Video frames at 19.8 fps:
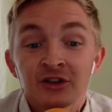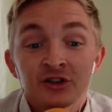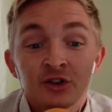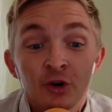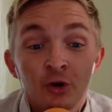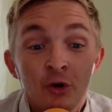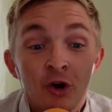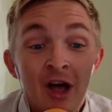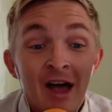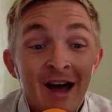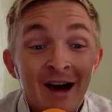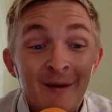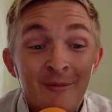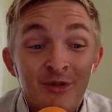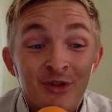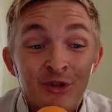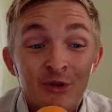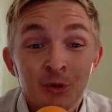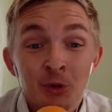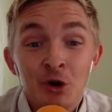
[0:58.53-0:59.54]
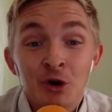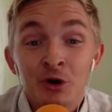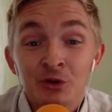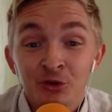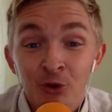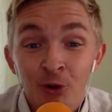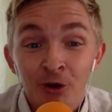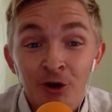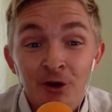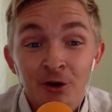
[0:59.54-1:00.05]
So I'm
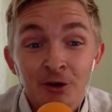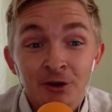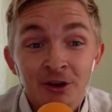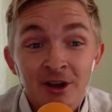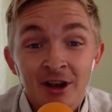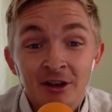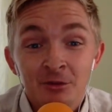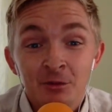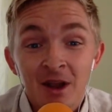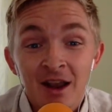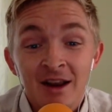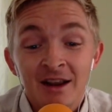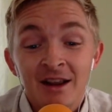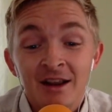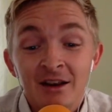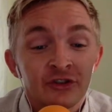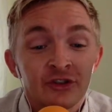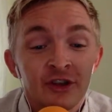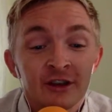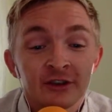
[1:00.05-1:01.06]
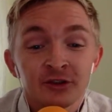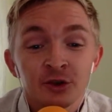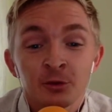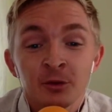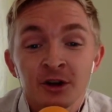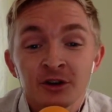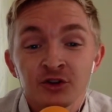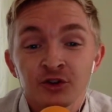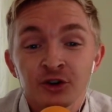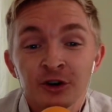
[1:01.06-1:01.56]
thrilled for you. You guys made it. Thanks so
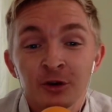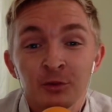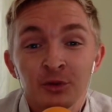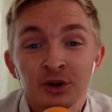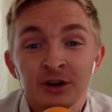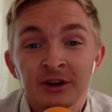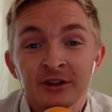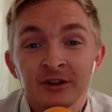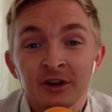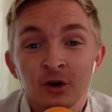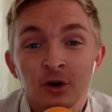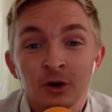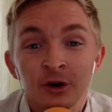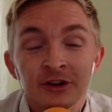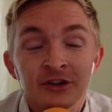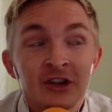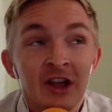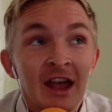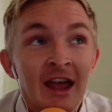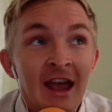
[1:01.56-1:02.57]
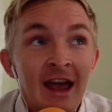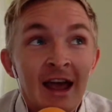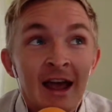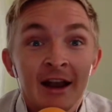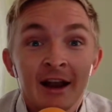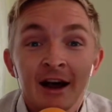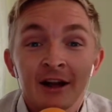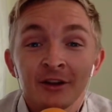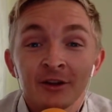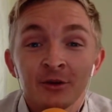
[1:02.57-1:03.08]
much for completing the course,
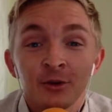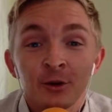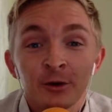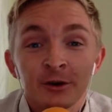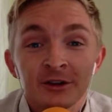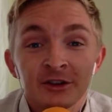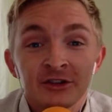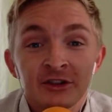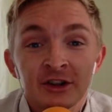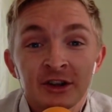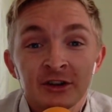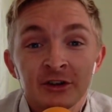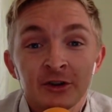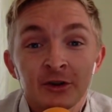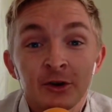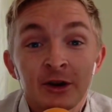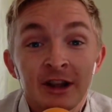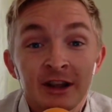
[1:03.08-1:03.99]
and I look forward to seeing you